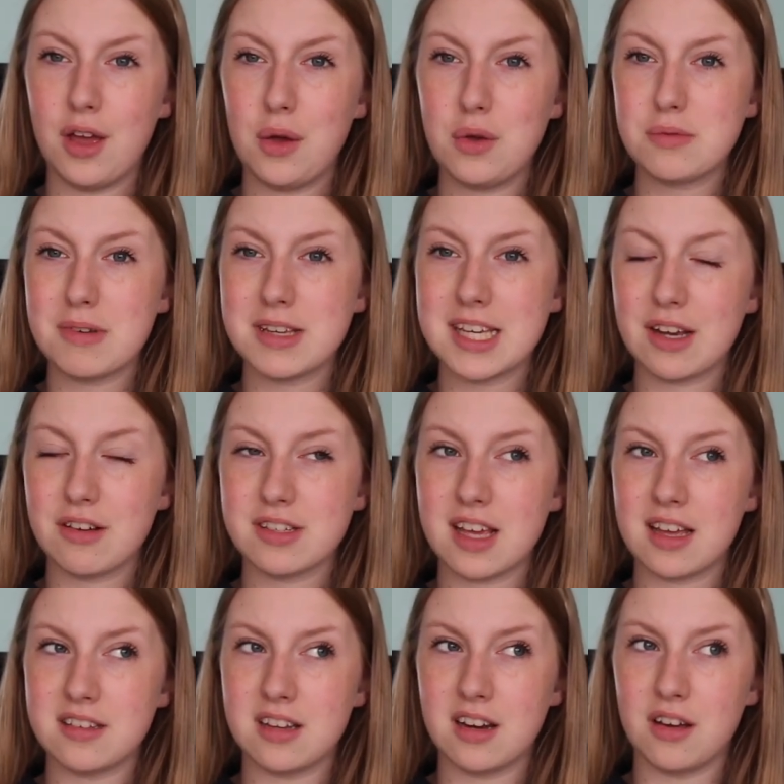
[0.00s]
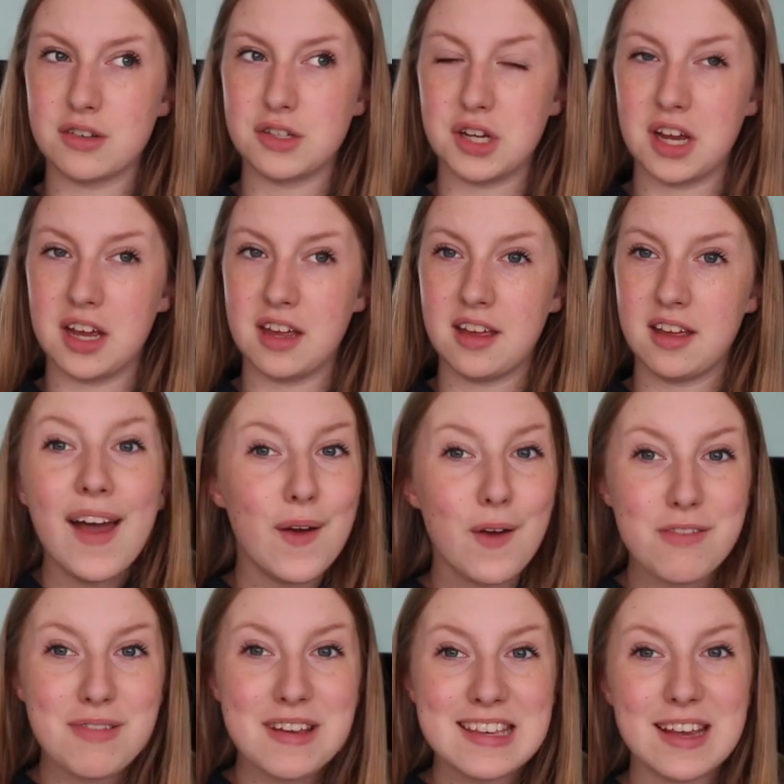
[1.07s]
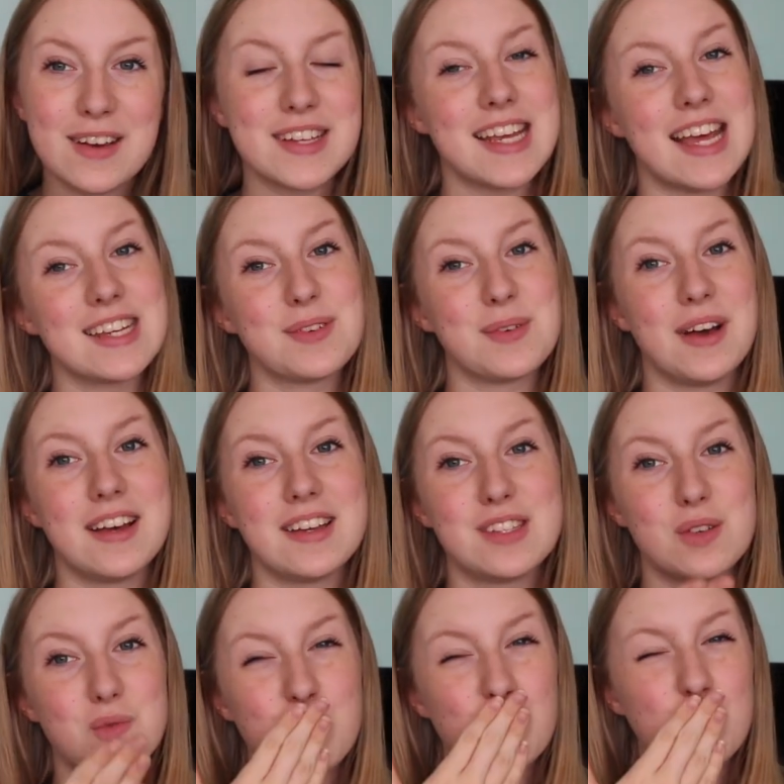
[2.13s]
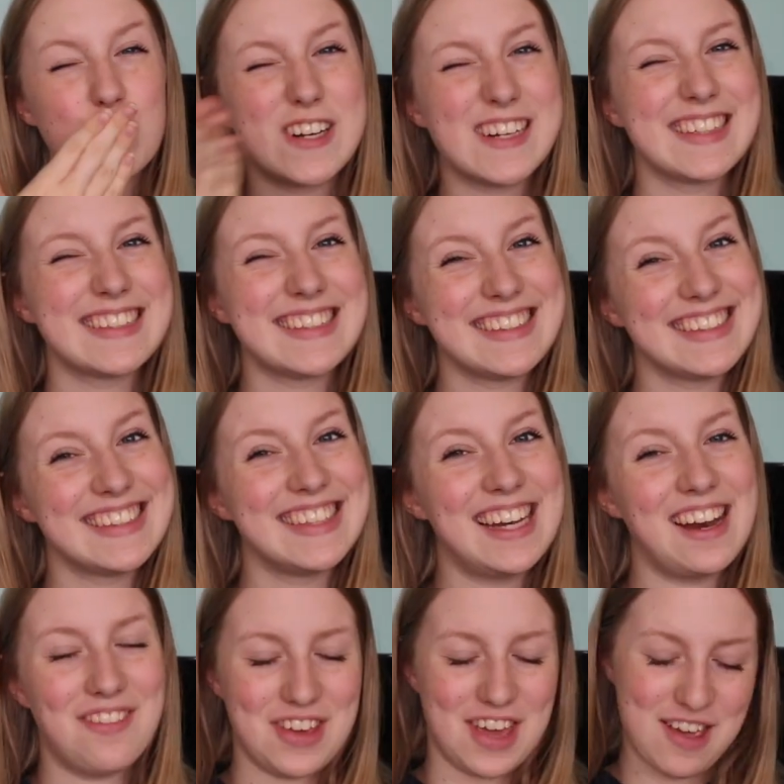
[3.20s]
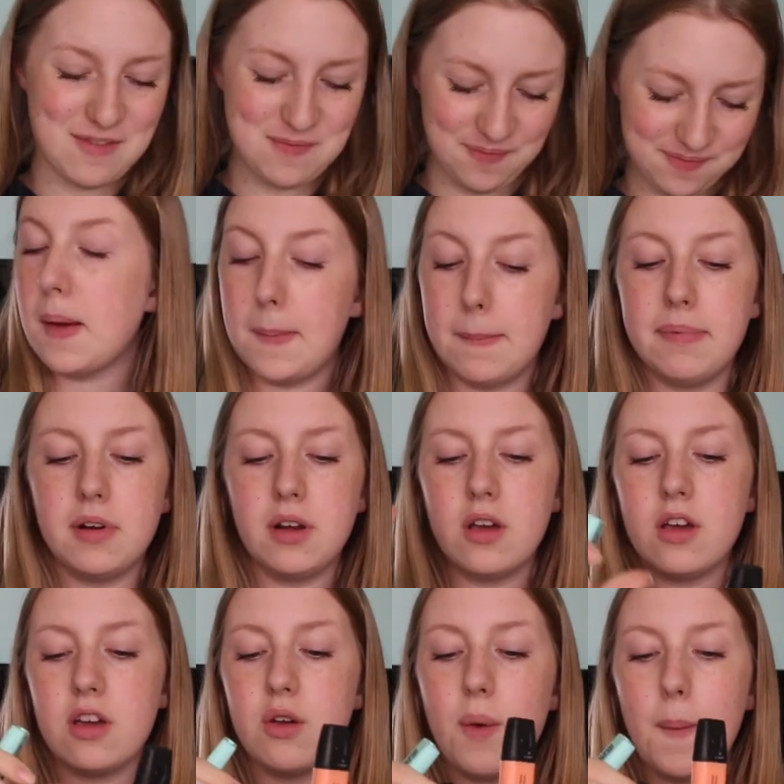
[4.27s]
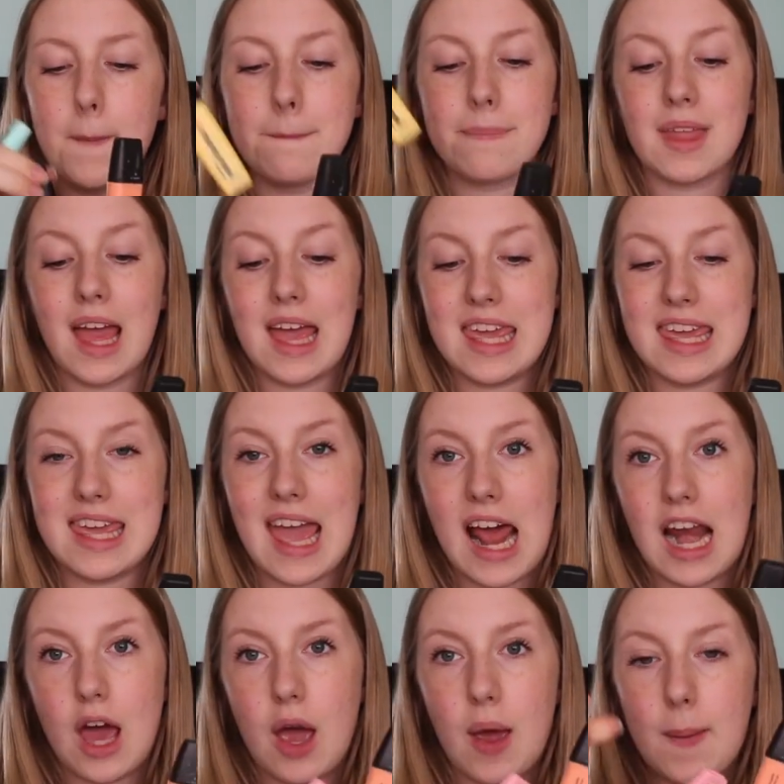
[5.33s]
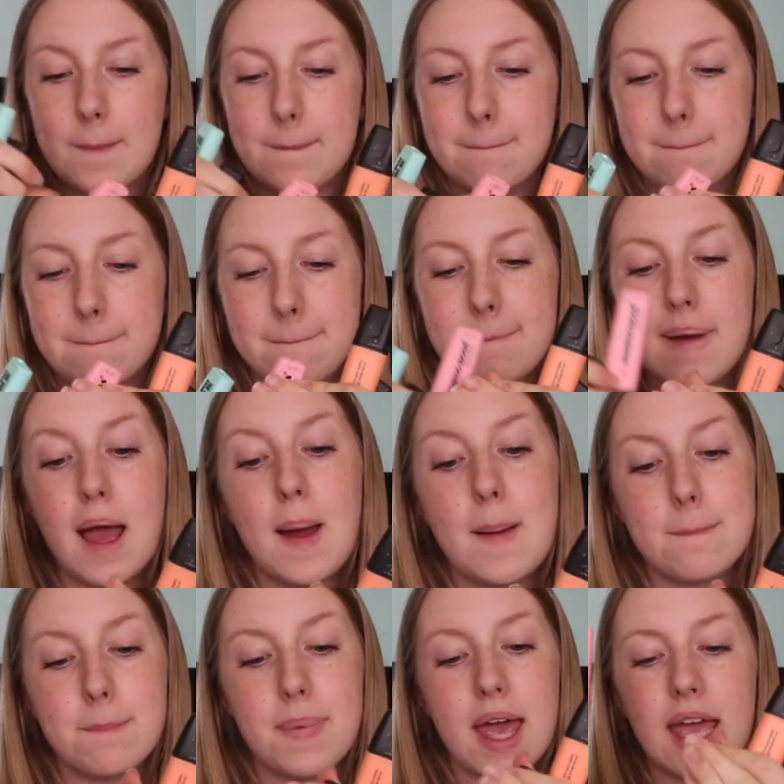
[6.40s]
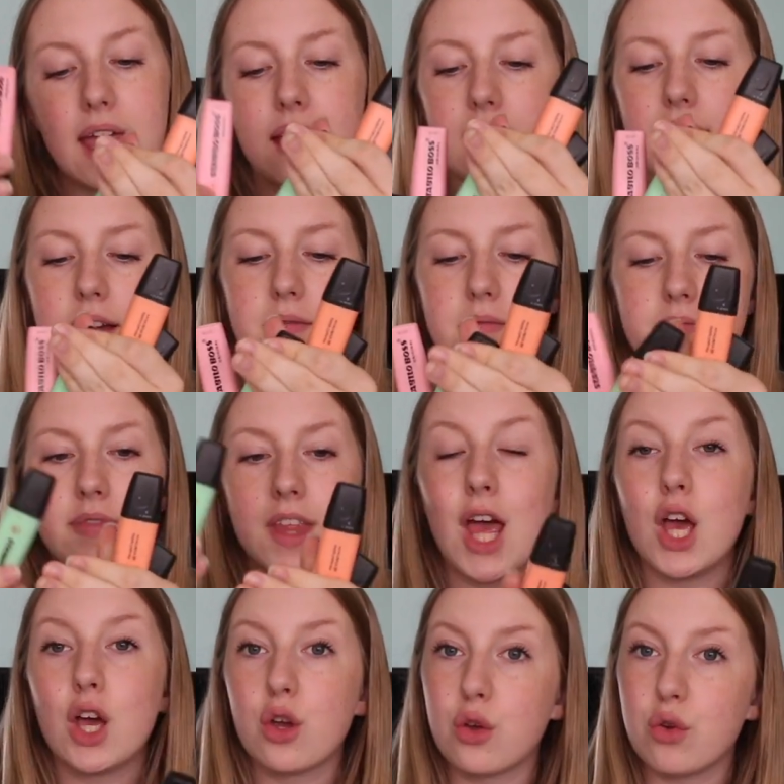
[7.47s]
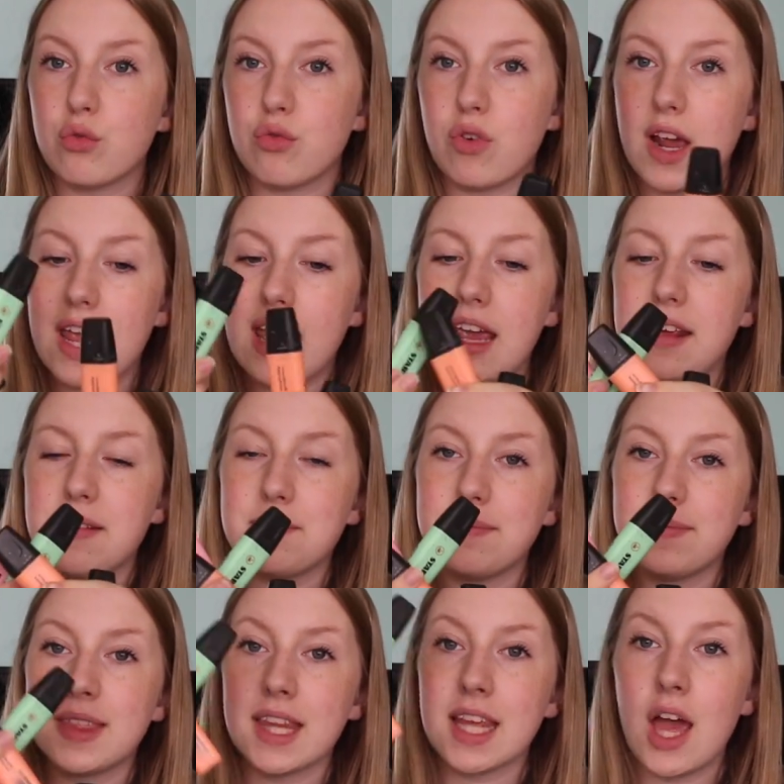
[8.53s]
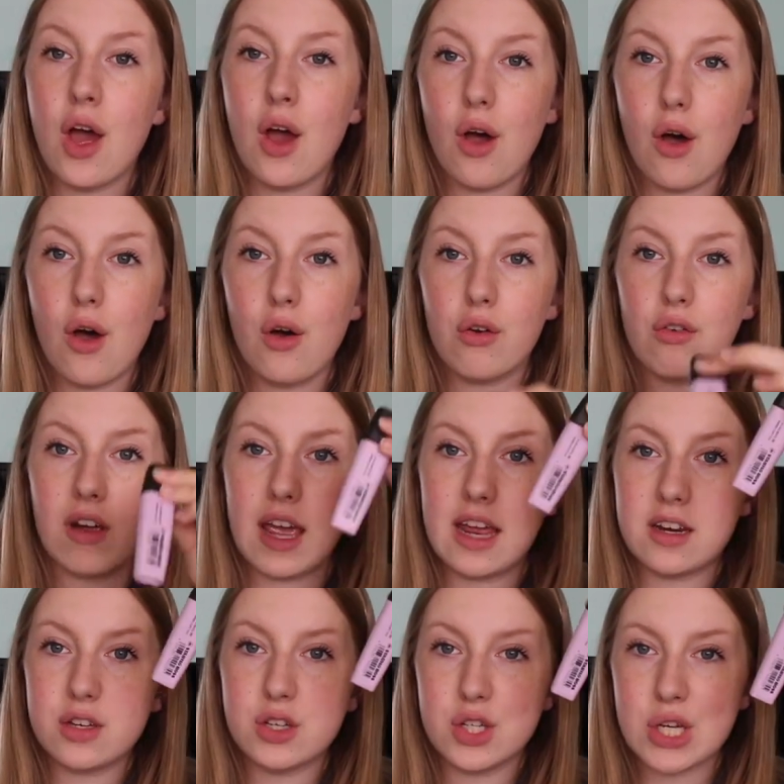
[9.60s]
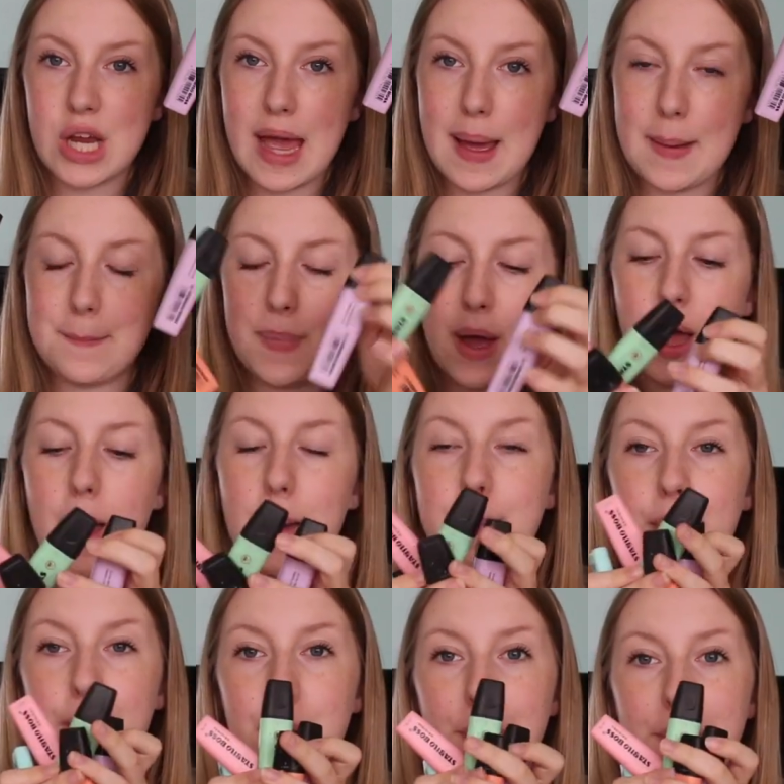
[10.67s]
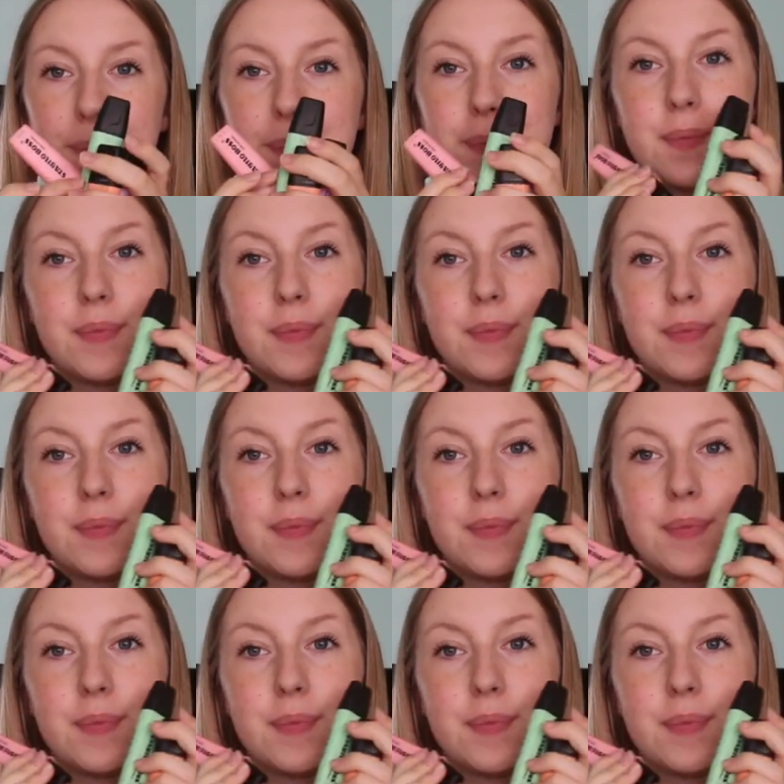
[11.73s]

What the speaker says: Who's my Secret Santa last year? Whoever my Secret Santa was, love you. A blue, yellow, pink, green, orange, and purple.